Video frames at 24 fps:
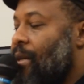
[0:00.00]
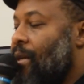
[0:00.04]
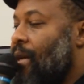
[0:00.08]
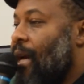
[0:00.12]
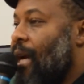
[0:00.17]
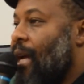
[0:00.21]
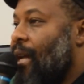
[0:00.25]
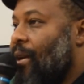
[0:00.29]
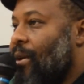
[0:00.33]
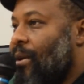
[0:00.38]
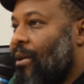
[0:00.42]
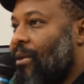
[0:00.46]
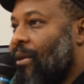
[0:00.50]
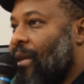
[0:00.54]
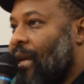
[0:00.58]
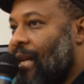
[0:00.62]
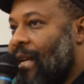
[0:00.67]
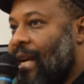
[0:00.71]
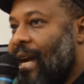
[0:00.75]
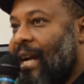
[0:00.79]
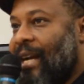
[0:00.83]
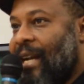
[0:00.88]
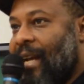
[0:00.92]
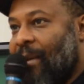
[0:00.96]
And the
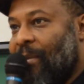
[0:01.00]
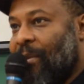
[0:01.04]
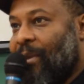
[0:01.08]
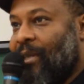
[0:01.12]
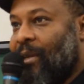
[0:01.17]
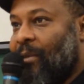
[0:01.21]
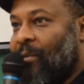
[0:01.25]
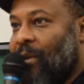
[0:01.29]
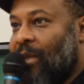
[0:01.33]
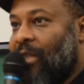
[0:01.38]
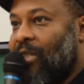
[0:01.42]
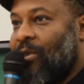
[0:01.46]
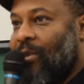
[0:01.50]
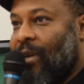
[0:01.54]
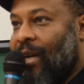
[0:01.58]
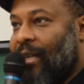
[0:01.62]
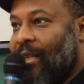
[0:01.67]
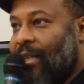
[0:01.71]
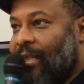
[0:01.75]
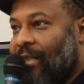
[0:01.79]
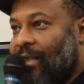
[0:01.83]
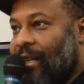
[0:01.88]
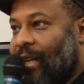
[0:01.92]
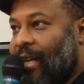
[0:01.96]
dynamic that we're
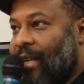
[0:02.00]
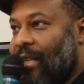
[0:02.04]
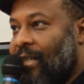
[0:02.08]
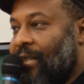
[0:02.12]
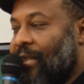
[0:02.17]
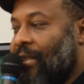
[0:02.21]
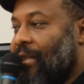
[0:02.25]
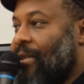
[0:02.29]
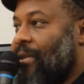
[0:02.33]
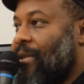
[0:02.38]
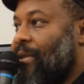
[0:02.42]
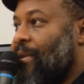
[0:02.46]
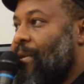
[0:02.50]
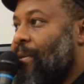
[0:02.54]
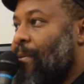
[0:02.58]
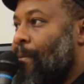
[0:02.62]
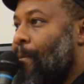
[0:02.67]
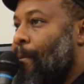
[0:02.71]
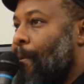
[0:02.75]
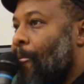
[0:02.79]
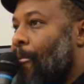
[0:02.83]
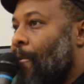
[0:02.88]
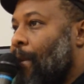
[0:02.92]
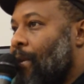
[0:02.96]
trying to change is,
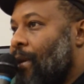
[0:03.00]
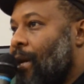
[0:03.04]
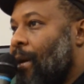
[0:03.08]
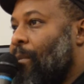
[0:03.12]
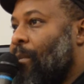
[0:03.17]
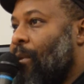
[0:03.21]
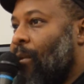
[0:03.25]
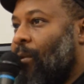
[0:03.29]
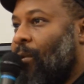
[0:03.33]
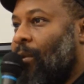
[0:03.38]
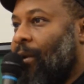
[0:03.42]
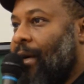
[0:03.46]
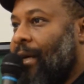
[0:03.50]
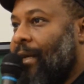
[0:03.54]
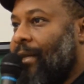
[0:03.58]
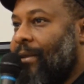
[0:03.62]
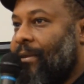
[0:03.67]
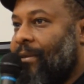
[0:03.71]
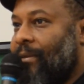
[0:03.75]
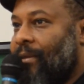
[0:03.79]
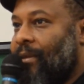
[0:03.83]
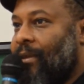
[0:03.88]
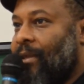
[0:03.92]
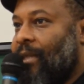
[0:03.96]
number
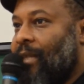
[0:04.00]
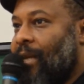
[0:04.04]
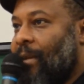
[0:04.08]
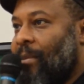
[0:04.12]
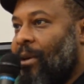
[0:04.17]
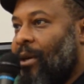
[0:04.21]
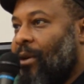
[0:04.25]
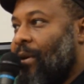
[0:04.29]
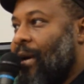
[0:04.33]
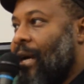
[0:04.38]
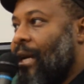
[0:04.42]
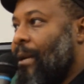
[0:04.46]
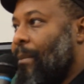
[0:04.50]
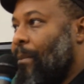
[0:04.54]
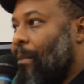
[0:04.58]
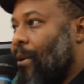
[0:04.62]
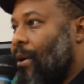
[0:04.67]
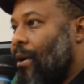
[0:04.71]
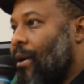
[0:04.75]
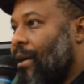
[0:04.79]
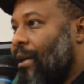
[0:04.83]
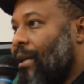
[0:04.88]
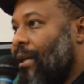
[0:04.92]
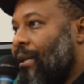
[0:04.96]
one, the Democratic
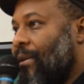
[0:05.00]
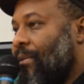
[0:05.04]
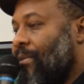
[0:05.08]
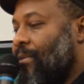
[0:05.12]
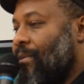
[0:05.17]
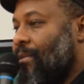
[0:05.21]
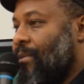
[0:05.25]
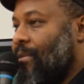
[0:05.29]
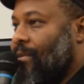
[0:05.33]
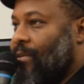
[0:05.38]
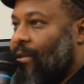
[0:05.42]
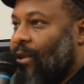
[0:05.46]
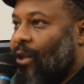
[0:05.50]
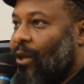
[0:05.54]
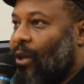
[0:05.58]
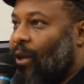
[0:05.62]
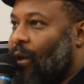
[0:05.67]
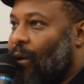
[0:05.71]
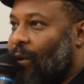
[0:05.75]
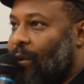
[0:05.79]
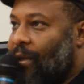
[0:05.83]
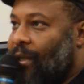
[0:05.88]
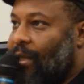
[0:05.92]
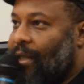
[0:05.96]
Party
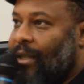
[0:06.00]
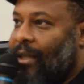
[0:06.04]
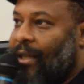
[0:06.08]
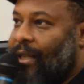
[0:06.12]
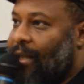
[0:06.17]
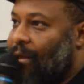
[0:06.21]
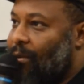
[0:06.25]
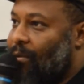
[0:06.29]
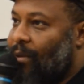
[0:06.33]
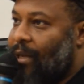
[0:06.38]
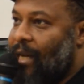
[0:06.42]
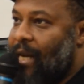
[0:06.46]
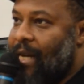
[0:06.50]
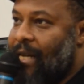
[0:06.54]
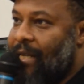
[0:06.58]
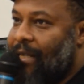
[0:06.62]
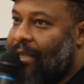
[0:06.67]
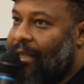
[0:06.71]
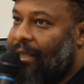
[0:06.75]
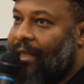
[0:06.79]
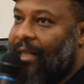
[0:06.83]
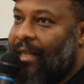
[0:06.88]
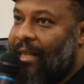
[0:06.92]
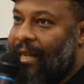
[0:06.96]
locally,
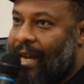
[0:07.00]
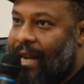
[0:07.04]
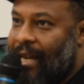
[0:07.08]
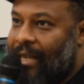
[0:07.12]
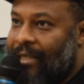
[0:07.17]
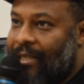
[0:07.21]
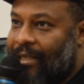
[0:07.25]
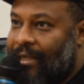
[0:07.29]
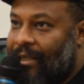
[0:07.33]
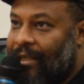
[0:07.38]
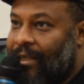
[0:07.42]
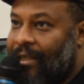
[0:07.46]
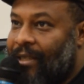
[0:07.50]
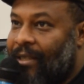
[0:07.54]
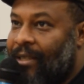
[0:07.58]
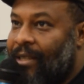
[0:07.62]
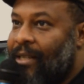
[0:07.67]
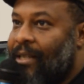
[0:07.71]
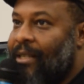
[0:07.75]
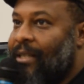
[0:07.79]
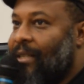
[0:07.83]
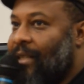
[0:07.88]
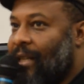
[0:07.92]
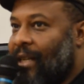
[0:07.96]
regionally, nationally
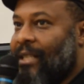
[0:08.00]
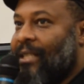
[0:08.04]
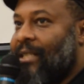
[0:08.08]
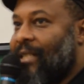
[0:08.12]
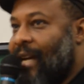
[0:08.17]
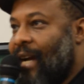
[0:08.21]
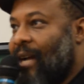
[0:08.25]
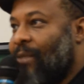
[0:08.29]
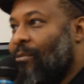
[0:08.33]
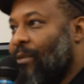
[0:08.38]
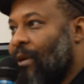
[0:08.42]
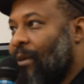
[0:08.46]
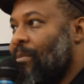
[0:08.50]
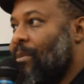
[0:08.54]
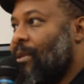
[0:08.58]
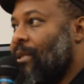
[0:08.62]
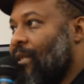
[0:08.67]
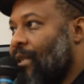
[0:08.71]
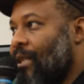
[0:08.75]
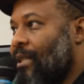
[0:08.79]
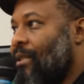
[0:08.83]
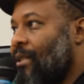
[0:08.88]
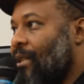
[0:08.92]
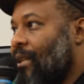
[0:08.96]
does not
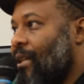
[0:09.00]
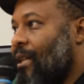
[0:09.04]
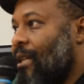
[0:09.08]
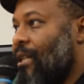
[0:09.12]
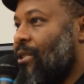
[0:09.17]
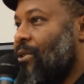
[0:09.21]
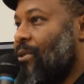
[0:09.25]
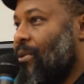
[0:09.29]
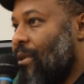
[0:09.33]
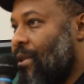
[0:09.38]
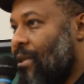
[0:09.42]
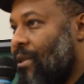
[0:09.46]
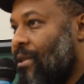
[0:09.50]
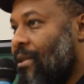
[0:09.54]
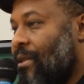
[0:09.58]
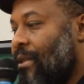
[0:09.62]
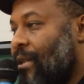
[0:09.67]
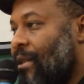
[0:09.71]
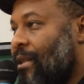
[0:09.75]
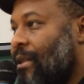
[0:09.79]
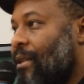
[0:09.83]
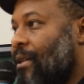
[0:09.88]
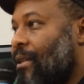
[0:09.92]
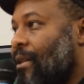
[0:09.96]
represent the interests
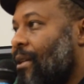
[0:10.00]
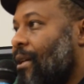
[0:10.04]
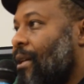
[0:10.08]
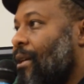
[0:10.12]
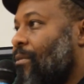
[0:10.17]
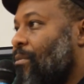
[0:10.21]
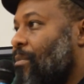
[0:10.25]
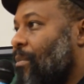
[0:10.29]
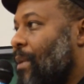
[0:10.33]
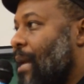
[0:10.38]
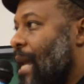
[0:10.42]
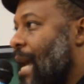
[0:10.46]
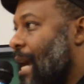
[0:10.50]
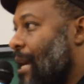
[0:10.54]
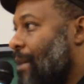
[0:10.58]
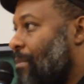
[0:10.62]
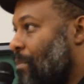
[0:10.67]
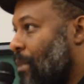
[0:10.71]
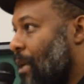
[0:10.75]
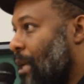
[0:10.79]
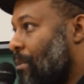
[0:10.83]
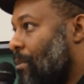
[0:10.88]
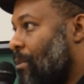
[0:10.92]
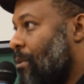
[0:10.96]
of
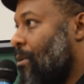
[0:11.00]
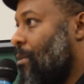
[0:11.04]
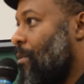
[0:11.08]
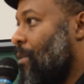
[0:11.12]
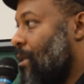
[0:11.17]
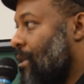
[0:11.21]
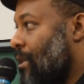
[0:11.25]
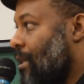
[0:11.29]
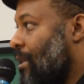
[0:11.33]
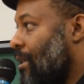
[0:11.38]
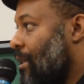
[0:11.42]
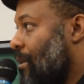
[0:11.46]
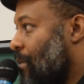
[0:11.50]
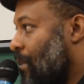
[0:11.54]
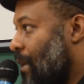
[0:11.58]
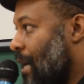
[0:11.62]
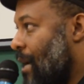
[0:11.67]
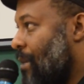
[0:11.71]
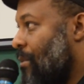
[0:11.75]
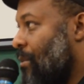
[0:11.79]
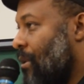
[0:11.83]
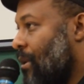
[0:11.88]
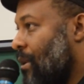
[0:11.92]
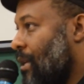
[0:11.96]
black people, particularly
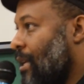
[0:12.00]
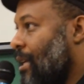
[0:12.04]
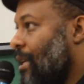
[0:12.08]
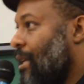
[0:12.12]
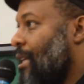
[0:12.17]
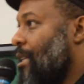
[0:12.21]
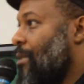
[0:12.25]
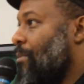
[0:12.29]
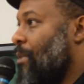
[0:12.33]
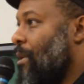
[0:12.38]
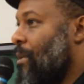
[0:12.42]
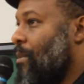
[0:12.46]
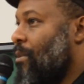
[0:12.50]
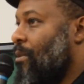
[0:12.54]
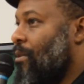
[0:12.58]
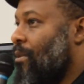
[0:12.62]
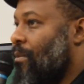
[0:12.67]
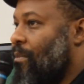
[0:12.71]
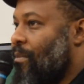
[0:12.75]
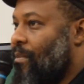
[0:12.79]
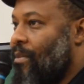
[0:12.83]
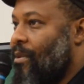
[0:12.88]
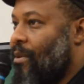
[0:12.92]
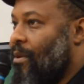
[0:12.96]
black working class
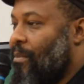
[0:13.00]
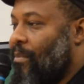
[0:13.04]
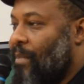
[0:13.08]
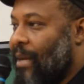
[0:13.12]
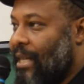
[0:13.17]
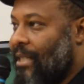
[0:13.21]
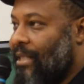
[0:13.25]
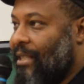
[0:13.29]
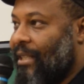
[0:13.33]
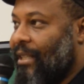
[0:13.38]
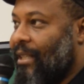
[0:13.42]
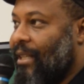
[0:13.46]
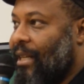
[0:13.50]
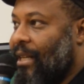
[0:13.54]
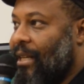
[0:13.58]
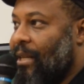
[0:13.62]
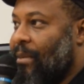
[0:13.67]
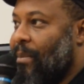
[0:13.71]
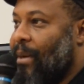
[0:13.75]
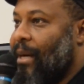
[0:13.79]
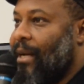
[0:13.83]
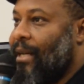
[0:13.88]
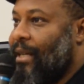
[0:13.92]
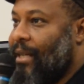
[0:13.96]
people, or basically
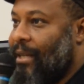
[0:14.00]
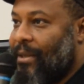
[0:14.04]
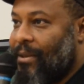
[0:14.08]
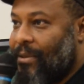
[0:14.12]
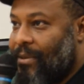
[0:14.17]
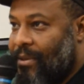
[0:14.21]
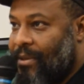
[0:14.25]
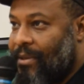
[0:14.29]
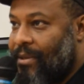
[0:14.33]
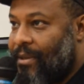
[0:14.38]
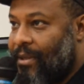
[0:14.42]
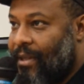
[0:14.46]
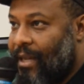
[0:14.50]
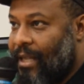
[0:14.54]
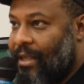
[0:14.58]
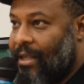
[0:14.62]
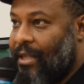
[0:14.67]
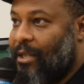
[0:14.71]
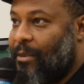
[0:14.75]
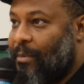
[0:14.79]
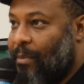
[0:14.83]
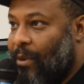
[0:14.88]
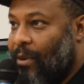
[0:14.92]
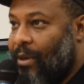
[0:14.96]
anybody else at
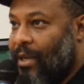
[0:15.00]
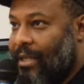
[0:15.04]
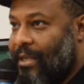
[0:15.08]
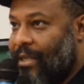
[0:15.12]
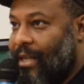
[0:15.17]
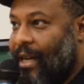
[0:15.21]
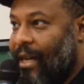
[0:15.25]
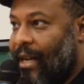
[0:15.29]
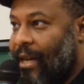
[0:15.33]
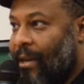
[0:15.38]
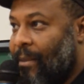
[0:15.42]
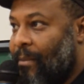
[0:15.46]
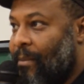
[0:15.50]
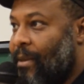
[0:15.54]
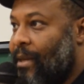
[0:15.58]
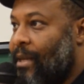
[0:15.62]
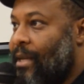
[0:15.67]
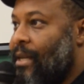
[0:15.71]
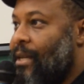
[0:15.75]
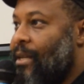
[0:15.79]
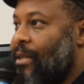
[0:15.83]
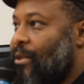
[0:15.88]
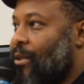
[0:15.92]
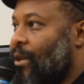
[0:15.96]
this point in time.
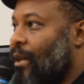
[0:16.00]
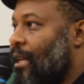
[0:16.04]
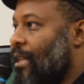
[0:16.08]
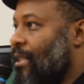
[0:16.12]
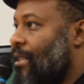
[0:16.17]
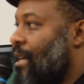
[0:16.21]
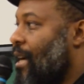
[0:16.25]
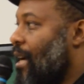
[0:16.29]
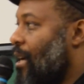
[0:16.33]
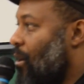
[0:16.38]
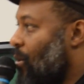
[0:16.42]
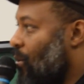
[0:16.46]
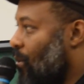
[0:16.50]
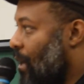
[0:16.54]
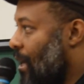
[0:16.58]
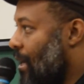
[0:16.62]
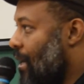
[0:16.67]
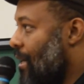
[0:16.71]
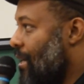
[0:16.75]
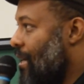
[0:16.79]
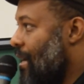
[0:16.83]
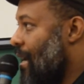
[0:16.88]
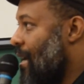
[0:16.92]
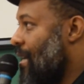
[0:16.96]
So let's kind of
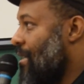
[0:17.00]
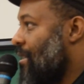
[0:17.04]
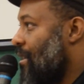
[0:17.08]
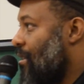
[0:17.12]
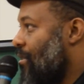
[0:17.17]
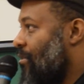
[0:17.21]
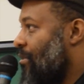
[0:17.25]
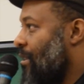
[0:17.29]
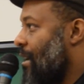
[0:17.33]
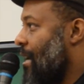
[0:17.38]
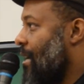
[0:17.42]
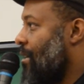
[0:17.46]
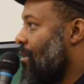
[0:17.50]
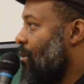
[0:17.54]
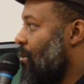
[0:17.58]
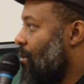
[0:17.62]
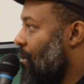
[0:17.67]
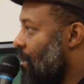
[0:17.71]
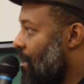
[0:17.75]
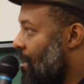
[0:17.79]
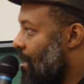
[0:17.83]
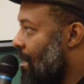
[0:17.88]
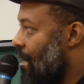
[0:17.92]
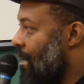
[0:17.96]
recognize that fact,
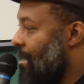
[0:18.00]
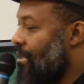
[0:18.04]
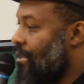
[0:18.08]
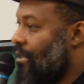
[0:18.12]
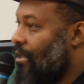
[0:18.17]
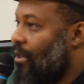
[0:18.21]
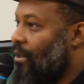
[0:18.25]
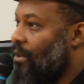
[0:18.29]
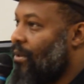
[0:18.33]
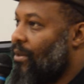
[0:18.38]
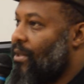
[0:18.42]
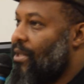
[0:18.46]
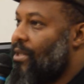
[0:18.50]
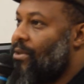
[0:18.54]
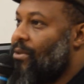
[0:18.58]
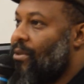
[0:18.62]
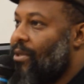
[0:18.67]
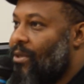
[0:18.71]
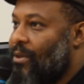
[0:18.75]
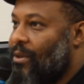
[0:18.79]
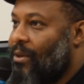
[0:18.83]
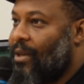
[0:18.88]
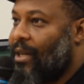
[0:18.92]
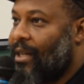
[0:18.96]
organize in our own
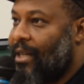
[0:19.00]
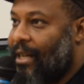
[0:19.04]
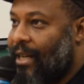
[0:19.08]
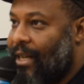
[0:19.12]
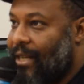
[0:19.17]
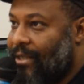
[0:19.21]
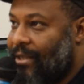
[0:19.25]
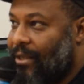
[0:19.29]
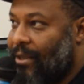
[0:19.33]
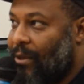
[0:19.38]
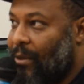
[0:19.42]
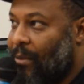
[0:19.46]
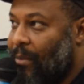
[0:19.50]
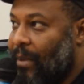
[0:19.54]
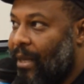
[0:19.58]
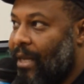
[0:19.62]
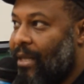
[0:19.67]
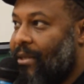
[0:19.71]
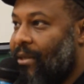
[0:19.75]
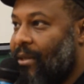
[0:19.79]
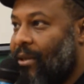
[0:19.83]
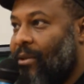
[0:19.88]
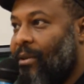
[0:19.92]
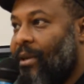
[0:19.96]
interests, organize on our own
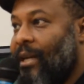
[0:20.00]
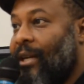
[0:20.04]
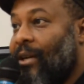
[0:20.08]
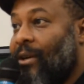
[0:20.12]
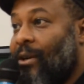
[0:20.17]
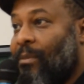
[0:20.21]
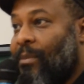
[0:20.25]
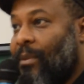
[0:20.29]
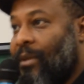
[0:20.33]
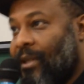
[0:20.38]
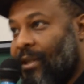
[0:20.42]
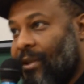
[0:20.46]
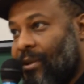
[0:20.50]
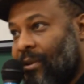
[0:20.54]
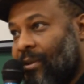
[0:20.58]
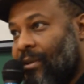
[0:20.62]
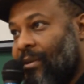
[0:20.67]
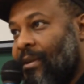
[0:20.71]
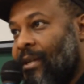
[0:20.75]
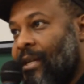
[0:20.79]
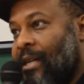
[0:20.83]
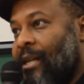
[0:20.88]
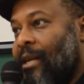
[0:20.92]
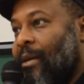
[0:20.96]
base, to create our own
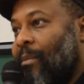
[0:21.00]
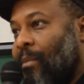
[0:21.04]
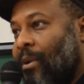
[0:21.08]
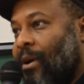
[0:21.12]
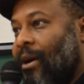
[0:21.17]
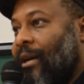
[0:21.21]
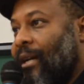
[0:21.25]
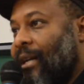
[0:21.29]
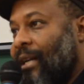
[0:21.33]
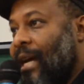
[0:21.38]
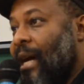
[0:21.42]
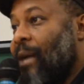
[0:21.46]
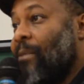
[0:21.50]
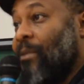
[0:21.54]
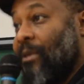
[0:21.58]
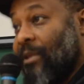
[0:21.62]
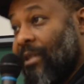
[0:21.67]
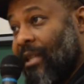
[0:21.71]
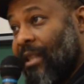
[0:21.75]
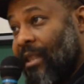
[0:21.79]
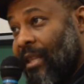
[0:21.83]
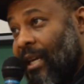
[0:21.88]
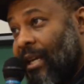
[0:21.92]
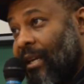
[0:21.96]
political party. That was
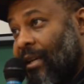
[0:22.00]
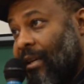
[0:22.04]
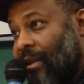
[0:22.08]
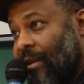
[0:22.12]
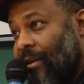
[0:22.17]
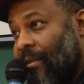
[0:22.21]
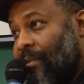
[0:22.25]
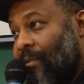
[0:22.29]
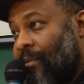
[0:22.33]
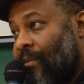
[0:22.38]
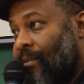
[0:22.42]
the thinking.